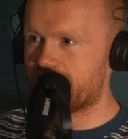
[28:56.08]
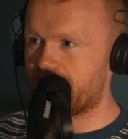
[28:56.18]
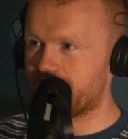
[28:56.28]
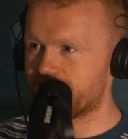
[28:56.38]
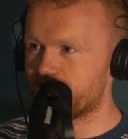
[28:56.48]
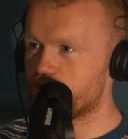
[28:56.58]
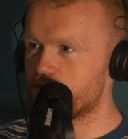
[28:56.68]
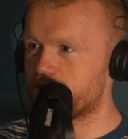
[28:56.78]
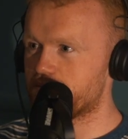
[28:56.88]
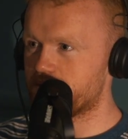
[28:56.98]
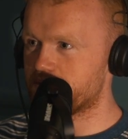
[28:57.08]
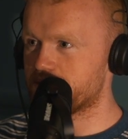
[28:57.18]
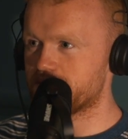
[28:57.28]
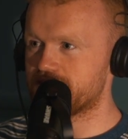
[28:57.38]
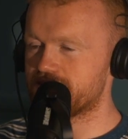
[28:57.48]
out of nowhere, I
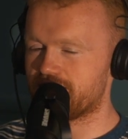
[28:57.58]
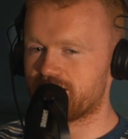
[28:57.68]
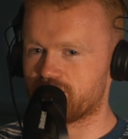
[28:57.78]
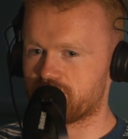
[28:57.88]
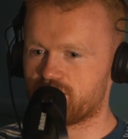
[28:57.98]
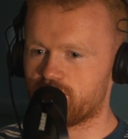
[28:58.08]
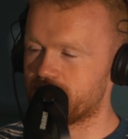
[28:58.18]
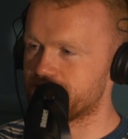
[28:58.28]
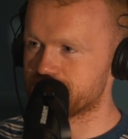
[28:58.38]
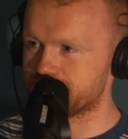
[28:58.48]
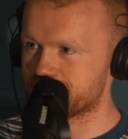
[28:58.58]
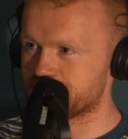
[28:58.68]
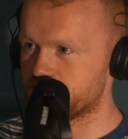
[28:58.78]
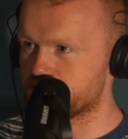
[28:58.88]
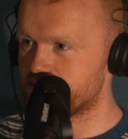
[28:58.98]
popped this... I had like a couple hundred
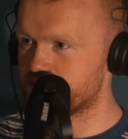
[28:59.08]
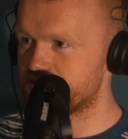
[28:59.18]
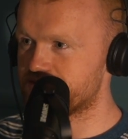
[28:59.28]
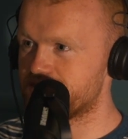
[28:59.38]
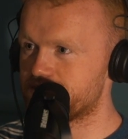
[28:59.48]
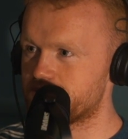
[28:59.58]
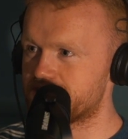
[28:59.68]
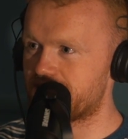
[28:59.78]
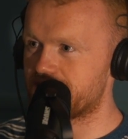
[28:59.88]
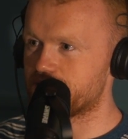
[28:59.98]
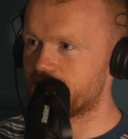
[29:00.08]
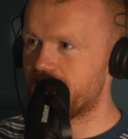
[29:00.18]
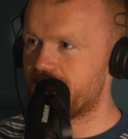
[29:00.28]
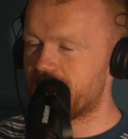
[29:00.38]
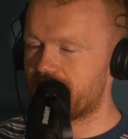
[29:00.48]
subscribers. Popped this video on my channel.
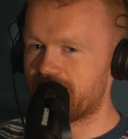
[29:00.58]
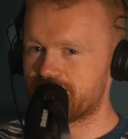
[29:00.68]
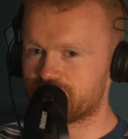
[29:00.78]
And at the